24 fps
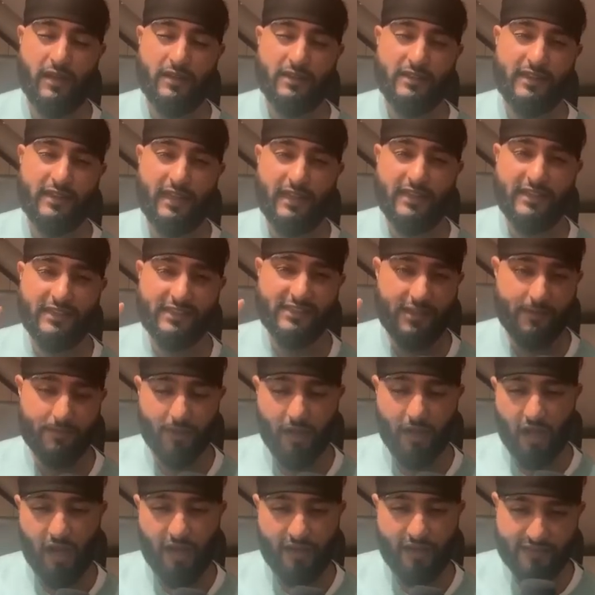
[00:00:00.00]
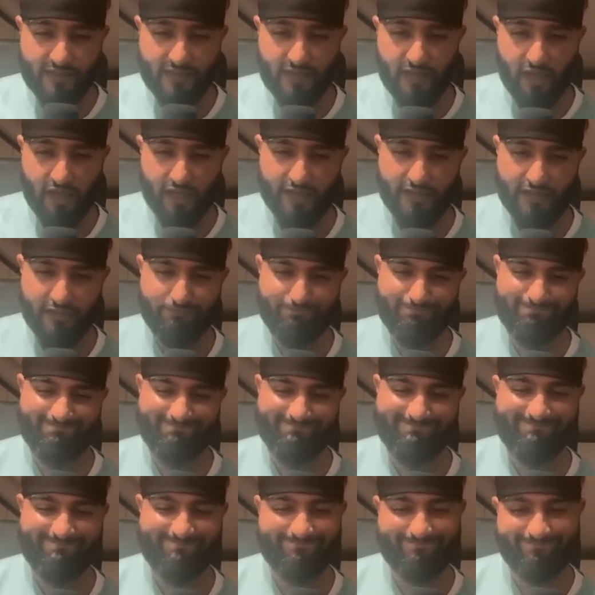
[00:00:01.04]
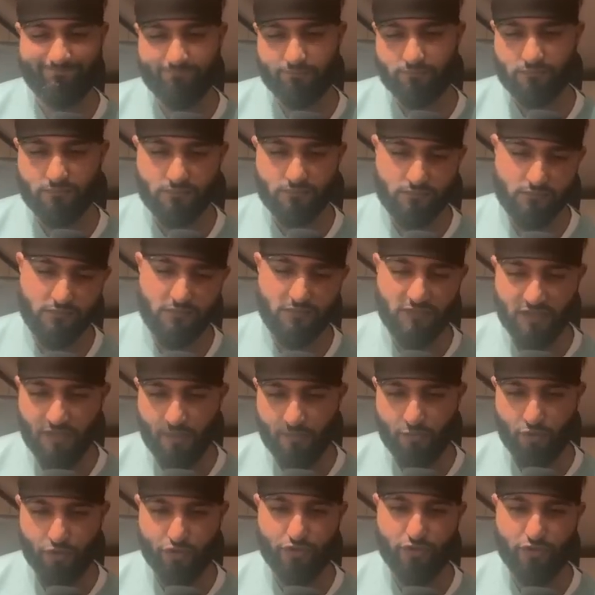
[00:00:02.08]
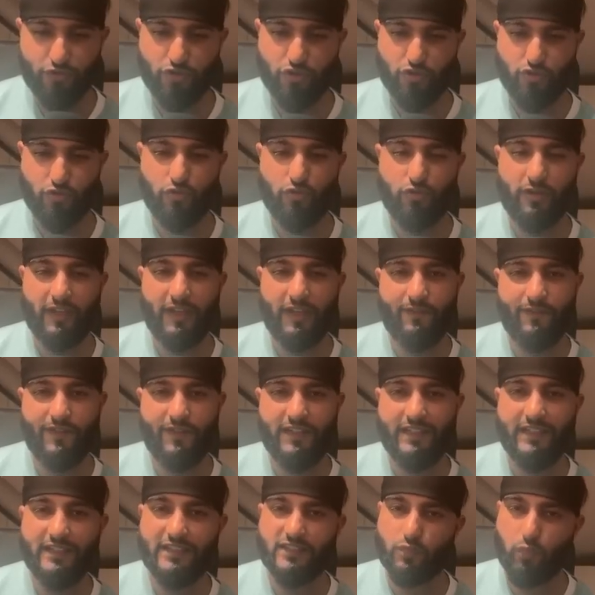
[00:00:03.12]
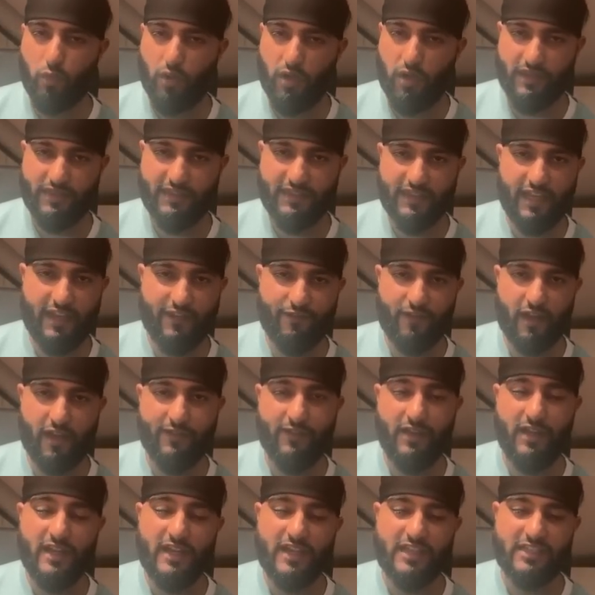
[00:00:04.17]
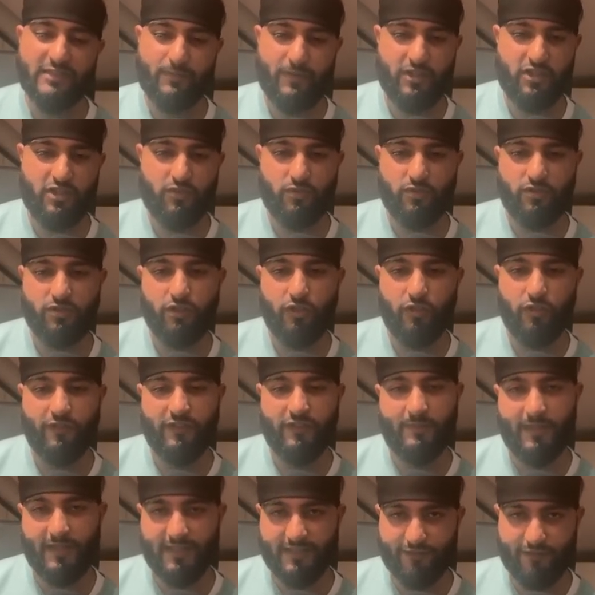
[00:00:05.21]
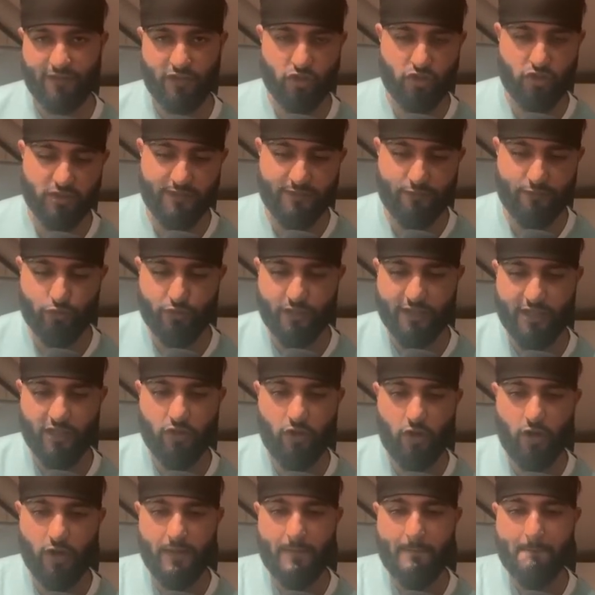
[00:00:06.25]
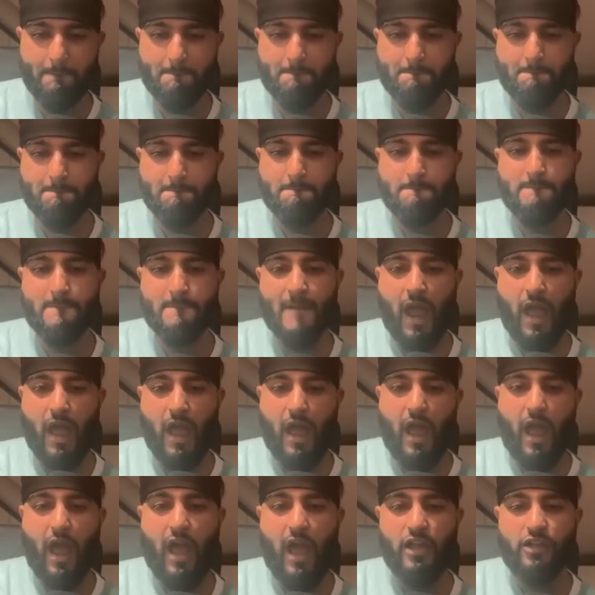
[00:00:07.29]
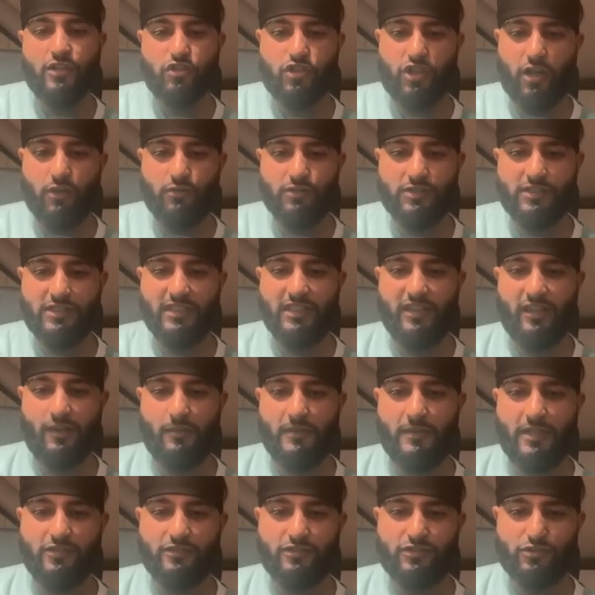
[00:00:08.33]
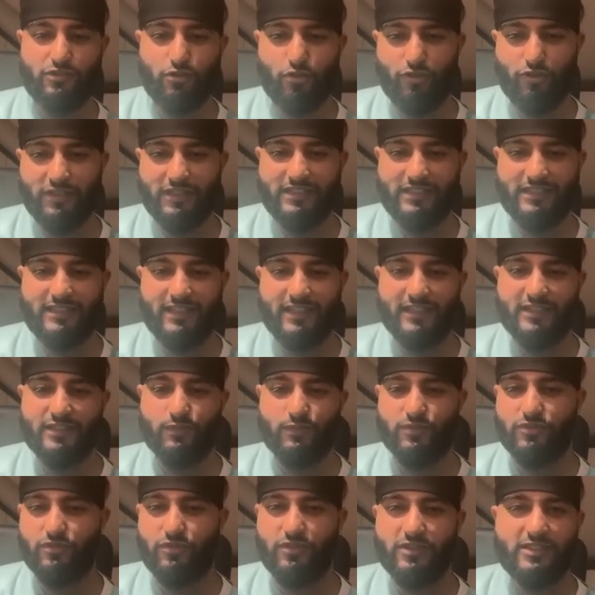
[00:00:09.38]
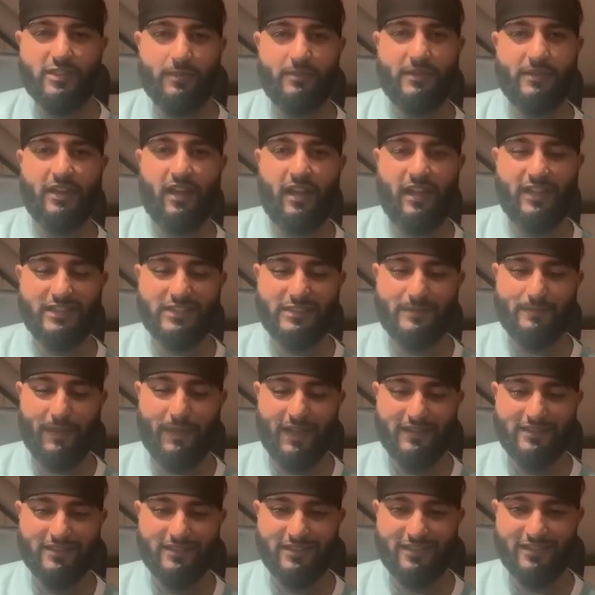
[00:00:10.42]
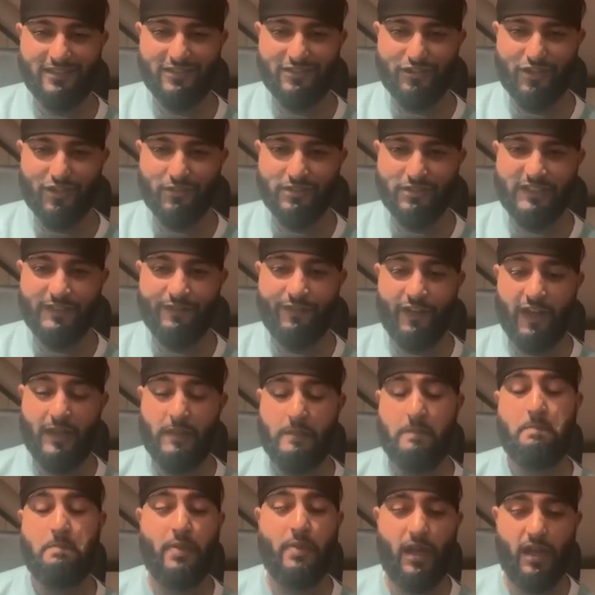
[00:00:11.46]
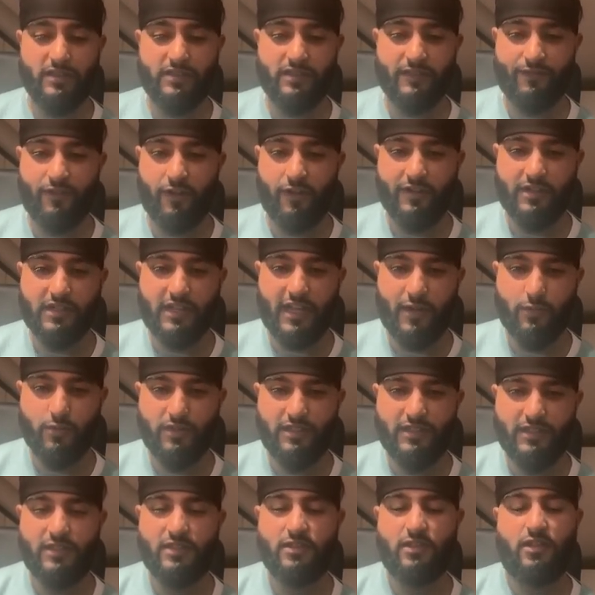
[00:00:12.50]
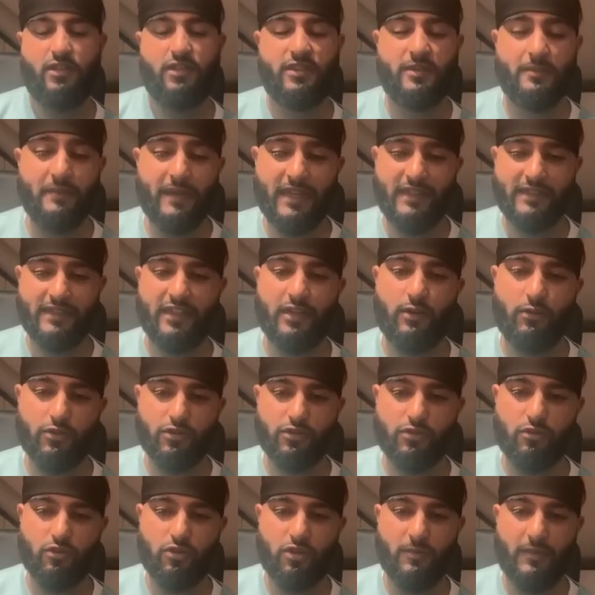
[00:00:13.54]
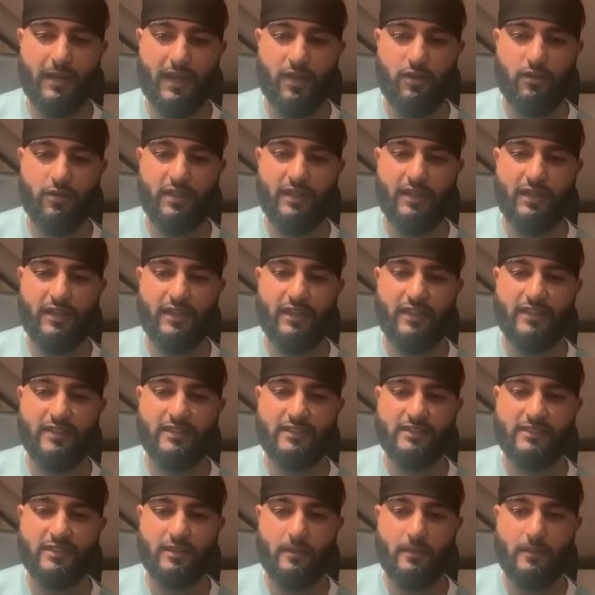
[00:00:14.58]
get Isak behind the line. I'm not too sure if he is worth the 8.5, especially when 2 of his best fixtures have already gone. Chelsea, I mean, scoring 6 was not something I expected as a Chelsea fan, but I'm very glad we did. The main thing I want to talk about is